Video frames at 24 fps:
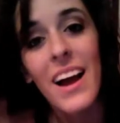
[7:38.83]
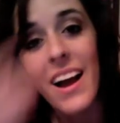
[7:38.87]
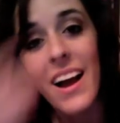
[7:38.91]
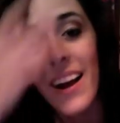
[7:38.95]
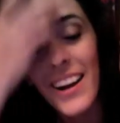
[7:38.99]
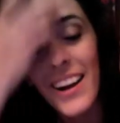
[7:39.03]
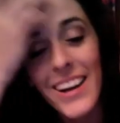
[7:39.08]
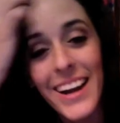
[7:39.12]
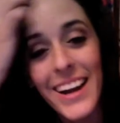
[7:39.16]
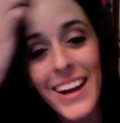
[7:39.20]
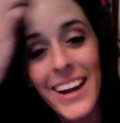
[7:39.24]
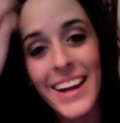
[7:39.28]

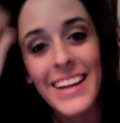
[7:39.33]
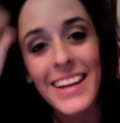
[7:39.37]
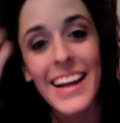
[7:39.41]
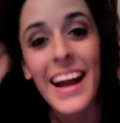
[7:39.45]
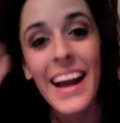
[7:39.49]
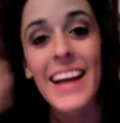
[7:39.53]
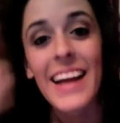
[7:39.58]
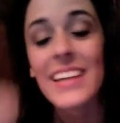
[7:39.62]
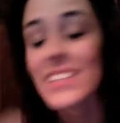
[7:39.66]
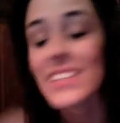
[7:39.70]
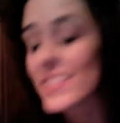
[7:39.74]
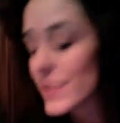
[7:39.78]
Alright
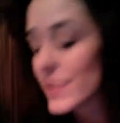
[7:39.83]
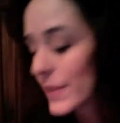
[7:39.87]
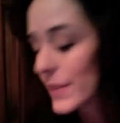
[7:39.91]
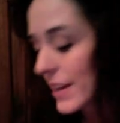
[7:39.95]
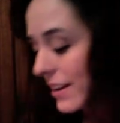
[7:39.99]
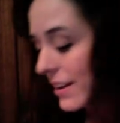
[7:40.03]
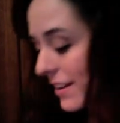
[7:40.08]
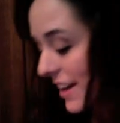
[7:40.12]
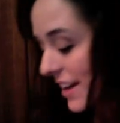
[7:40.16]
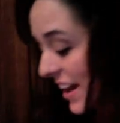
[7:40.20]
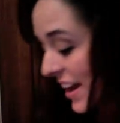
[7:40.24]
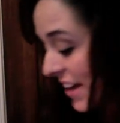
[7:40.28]
guys, so
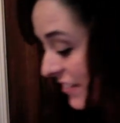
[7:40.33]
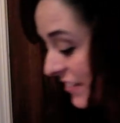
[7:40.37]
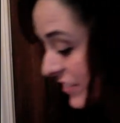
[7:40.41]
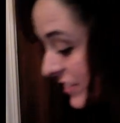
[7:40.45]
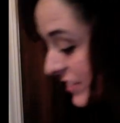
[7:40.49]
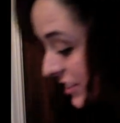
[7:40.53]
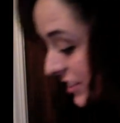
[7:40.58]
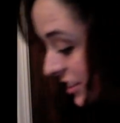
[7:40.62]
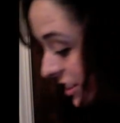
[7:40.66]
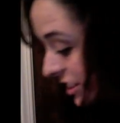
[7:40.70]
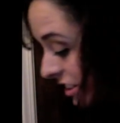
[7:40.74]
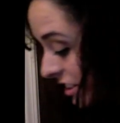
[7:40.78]
now
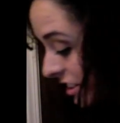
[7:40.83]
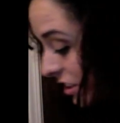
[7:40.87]
after